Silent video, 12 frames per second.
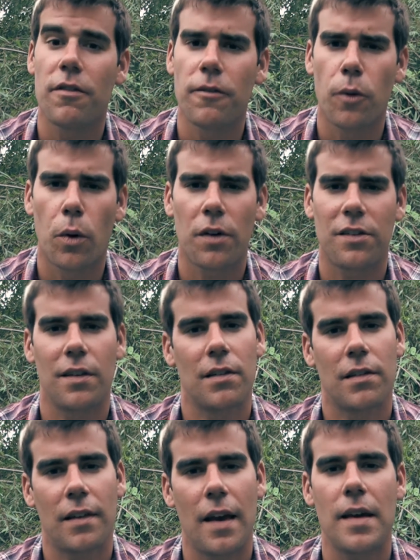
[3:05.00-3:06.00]

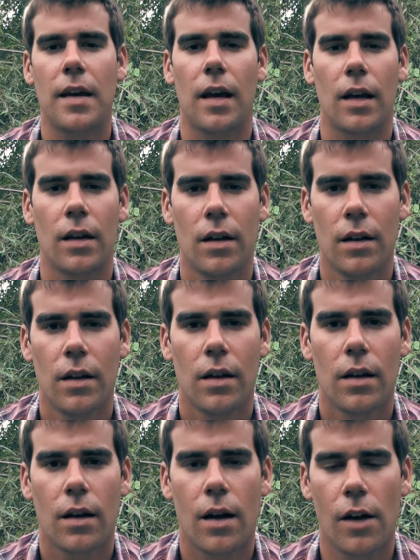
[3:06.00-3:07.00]
forces taking
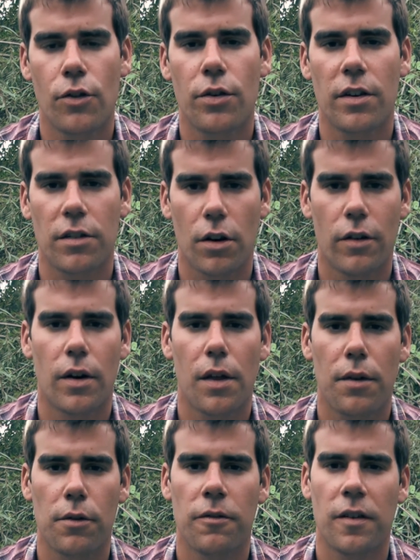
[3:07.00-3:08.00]
countries over
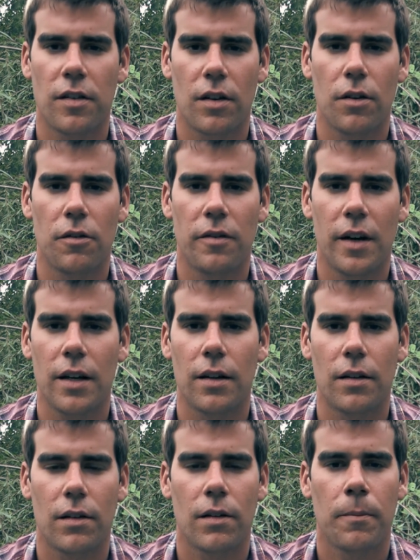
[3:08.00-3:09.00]
through physical
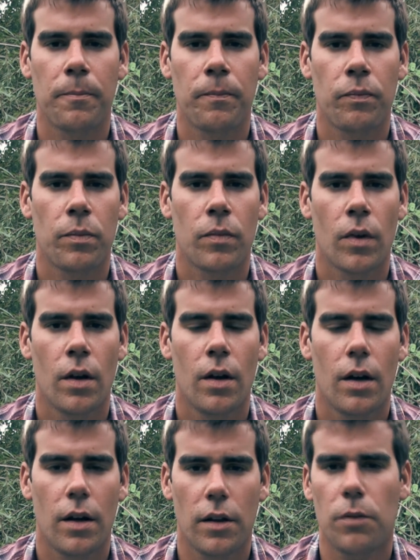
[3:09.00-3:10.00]
violence.
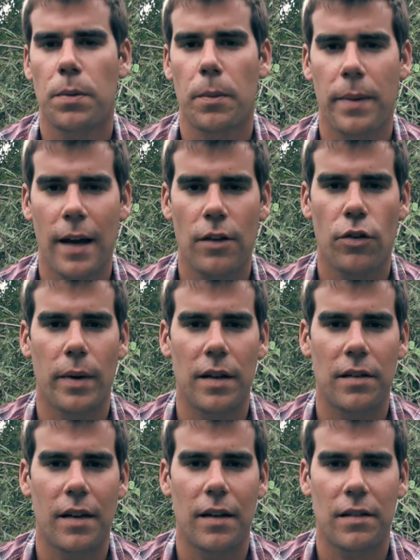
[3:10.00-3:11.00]
And this
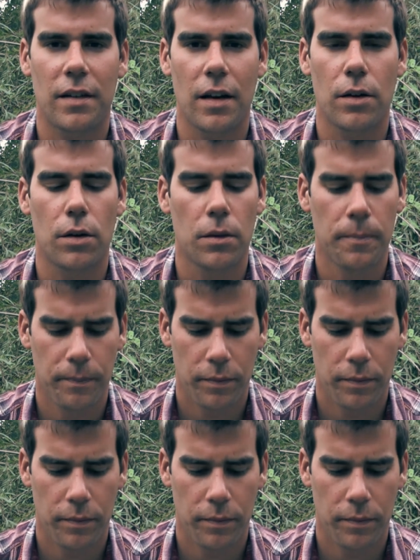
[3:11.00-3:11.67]
perpetuates that cycle.